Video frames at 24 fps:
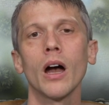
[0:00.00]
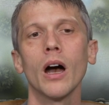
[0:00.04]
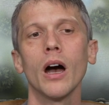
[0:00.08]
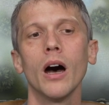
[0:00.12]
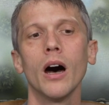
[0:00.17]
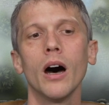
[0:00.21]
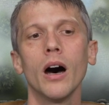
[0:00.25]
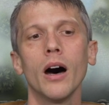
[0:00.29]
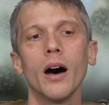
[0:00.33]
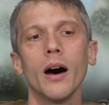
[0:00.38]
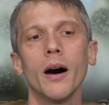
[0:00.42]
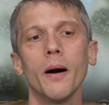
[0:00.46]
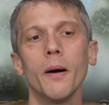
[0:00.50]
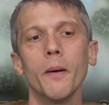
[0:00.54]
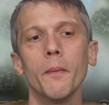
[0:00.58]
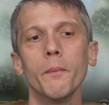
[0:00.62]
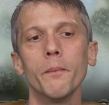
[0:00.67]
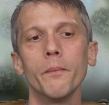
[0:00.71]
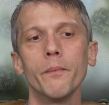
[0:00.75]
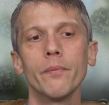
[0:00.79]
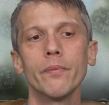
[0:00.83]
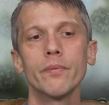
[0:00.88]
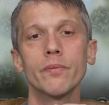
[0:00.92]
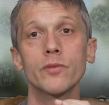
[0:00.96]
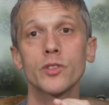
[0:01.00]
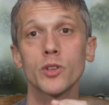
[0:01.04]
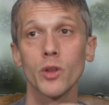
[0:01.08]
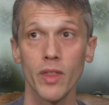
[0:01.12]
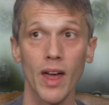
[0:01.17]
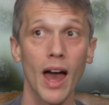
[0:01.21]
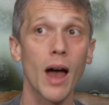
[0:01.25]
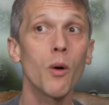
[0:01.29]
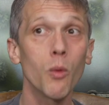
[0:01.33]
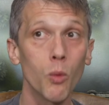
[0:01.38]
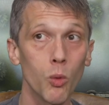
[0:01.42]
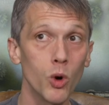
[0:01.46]
So
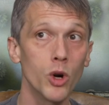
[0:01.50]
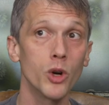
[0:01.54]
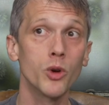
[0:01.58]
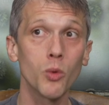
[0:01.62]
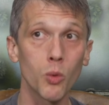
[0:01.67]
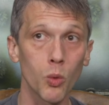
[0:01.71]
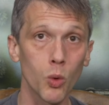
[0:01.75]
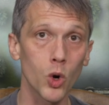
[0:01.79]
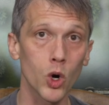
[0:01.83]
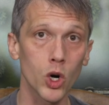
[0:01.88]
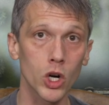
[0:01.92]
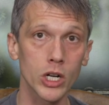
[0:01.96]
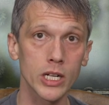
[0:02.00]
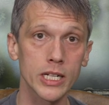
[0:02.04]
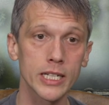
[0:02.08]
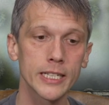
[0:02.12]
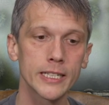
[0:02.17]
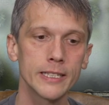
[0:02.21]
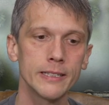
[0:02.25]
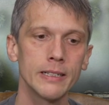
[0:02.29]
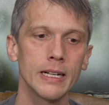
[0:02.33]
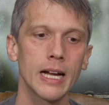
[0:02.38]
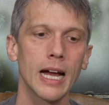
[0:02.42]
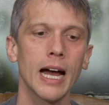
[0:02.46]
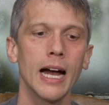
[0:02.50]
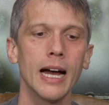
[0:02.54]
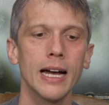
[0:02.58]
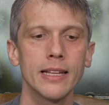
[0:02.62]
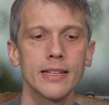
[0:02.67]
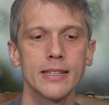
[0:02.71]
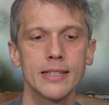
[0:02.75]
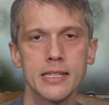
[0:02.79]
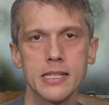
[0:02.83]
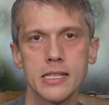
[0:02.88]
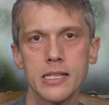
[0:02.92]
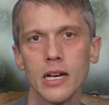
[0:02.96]
that would work.
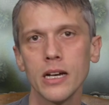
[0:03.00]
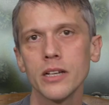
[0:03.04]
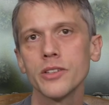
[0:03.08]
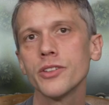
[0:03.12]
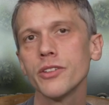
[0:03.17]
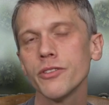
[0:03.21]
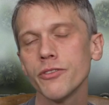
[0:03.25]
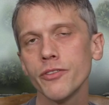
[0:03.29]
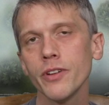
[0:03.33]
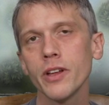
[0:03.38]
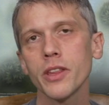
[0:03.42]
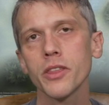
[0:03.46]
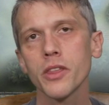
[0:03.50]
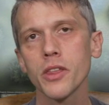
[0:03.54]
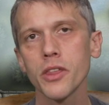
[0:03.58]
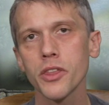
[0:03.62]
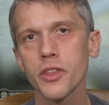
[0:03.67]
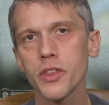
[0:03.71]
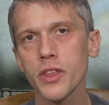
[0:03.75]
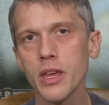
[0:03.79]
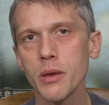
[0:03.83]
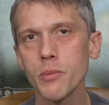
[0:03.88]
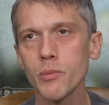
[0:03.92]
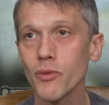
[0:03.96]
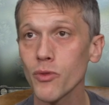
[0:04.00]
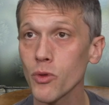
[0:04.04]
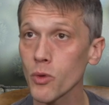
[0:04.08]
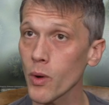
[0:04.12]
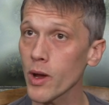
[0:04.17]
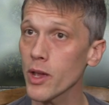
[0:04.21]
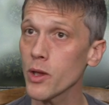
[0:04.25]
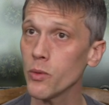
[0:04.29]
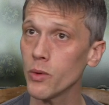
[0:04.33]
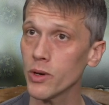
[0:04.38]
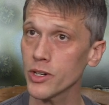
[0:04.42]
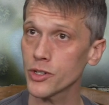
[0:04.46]
Does it fit the theme of the
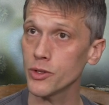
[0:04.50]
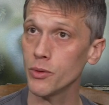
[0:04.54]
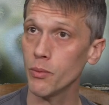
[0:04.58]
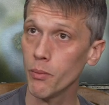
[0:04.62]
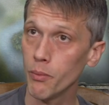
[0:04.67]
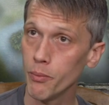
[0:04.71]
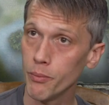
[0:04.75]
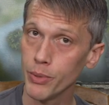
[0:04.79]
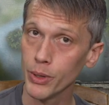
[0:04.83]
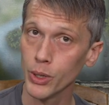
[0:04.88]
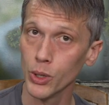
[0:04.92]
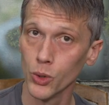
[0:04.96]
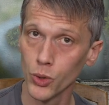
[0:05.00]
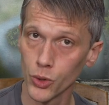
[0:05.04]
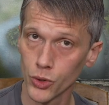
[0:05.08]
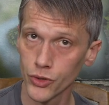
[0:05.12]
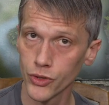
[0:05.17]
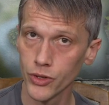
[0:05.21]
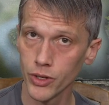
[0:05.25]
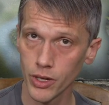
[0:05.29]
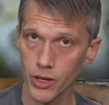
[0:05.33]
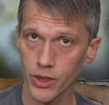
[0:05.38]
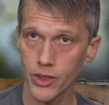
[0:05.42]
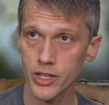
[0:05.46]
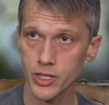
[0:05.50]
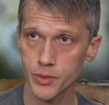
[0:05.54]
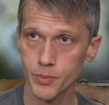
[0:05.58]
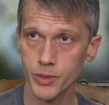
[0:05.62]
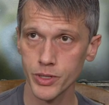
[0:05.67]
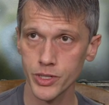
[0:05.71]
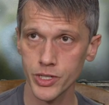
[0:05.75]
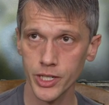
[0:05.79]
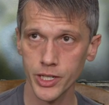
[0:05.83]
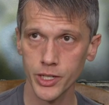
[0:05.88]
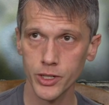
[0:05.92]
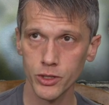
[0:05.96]
way you want to build this
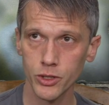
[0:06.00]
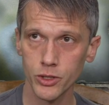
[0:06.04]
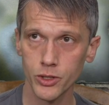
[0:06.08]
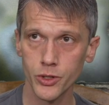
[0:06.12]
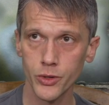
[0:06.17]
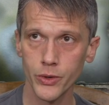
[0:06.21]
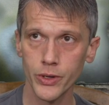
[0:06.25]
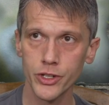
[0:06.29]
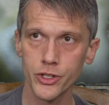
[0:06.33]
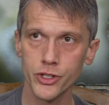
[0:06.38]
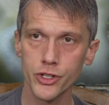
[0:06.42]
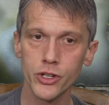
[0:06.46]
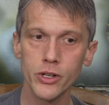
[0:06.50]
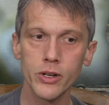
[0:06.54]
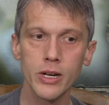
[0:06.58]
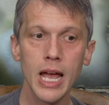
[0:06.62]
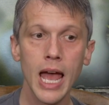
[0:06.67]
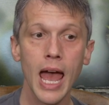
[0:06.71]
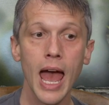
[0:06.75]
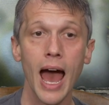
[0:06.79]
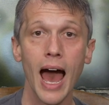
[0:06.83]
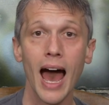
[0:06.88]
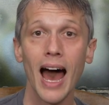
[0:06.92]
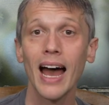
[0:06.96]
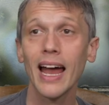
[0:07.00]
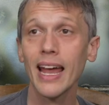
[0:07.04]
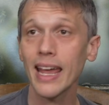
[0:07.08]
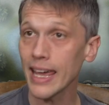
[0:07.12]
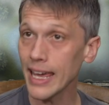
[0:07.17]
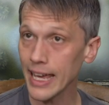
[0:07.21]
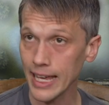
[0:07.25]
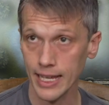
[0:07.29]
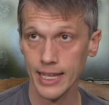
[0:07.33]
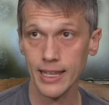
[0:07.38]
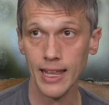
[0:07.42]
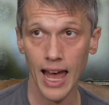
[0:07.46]
particular creature?
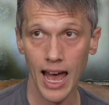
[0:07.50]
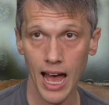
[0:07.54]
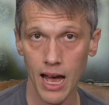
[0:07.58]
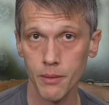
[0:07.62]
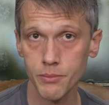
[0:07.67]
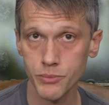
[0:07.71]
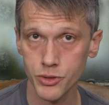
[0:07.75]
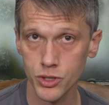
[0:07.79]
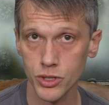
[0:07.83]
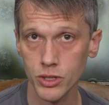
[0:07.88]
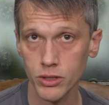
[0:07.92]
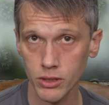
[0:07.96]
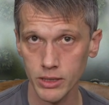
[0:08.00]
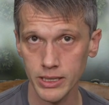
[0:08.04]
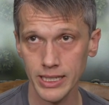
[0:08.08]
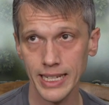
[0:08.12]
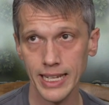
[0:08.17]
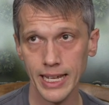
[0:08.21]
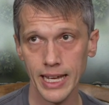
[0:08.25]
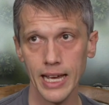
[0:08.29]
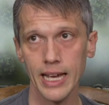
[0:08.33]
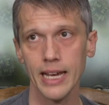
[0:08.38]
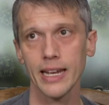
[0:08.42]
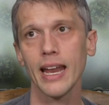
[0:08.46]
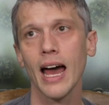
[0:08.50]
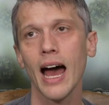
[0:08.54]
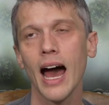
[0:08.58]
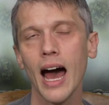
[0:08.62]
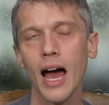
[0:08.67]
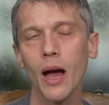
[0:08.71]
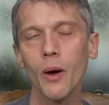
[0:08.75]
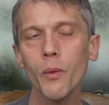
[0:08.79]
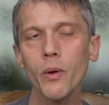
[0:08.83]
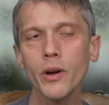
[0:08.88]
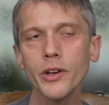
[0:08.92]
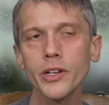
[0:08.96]
It absolutely can.
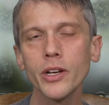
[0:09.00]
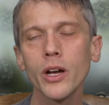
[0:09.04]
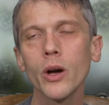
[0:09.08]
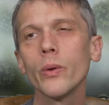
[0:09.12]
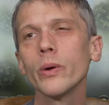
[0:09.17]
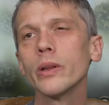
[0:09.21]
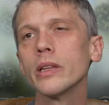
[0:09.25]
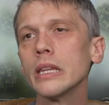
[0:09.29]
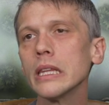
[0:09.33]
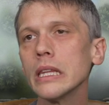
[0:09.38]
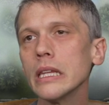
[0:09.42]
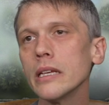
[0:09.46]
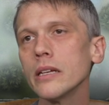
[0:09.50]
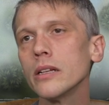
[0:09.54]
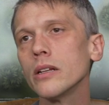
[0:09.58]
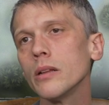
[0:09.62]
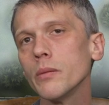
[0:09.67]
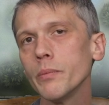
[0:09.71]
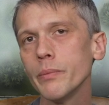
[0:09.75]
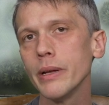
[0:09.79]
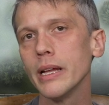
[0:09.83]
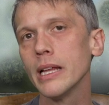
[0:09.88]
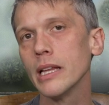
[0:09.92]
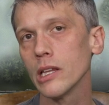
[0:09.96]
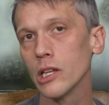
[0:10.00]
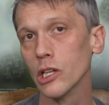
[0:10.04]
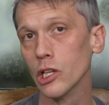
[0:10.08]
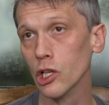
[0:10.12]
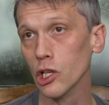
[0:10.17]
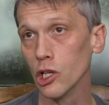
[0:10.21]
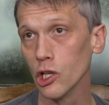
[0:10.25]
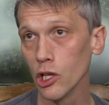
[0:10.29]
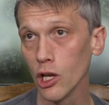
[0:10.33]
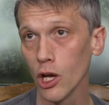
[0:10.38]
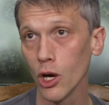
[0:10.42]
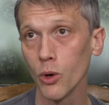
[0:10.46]
I want to go a little bit
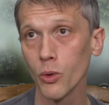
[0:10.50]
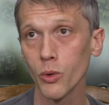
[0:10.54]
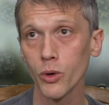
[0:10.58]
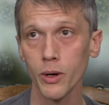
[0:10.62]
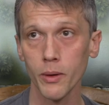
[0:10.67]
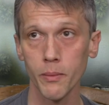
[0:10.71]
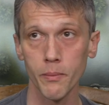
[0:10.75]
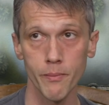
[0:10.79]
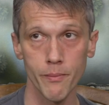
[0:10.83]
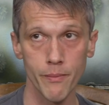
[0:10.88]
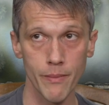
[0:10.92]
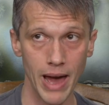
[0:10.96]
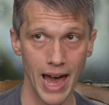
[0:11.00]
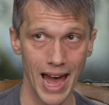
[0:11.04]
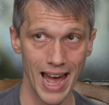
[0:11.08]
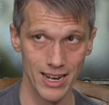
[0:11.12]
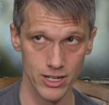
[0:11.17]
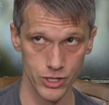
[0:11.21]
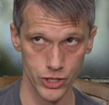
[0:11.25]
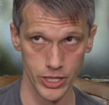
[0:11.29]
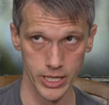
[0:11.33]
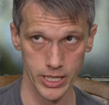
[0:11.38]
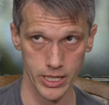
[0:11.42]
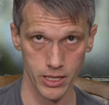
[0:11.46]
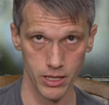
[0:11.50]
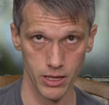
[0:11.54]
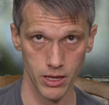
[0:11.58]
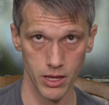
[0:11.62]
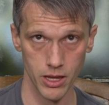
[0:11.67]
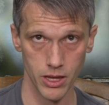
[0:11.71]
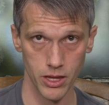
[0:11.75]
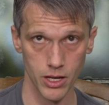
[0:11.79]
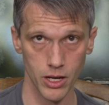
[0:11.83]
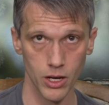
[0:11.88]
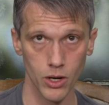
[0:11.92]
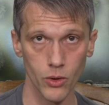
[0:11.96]
lower magic
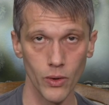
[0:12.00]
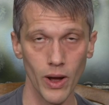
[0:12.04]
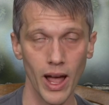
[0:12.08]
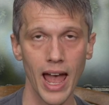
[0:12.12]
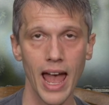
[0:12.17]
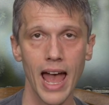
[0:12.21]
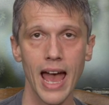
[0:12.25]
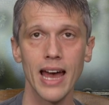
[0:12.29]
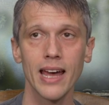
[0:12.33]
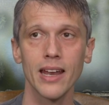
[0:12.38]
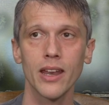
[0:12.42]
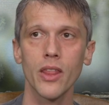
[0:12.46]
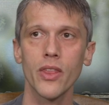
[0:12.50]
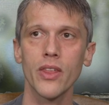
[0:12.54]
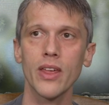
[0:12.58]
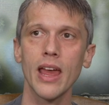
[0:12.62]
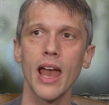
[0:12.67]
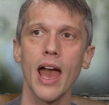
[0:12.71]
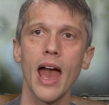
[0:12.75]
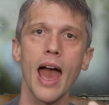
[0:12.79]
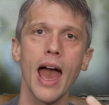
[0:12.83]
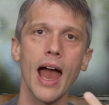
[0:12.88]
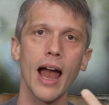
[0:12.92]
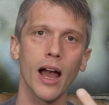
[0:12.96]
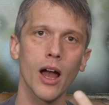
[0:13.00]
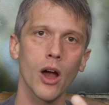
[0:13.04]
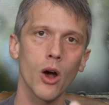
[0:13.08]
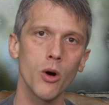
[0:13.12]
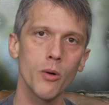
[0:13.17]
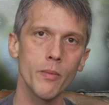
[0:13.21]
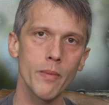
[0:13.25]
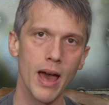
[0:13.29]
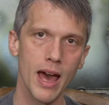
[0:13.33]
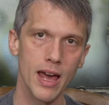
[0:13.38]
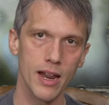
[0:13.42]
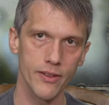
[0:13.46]
though, and the
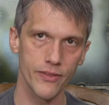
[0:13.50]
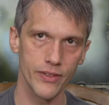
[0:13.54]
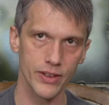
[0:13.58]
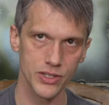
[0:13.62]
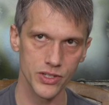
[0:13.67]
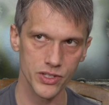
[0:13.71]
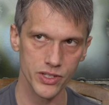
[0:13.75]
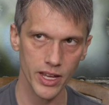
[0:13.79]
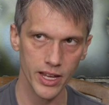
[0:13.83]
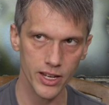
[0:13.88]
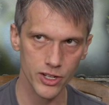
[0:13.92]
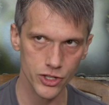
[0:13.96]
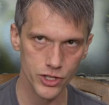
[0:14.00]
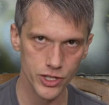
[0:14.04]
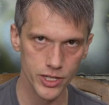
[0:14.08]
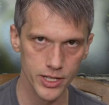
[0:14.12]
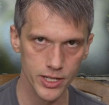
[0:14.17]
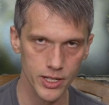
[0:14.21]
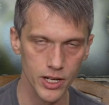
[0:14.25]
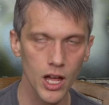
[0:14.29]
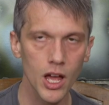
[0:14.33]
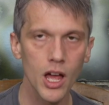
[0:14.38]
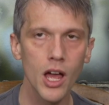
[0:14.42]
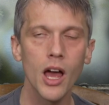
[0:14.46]
Echo manifestation,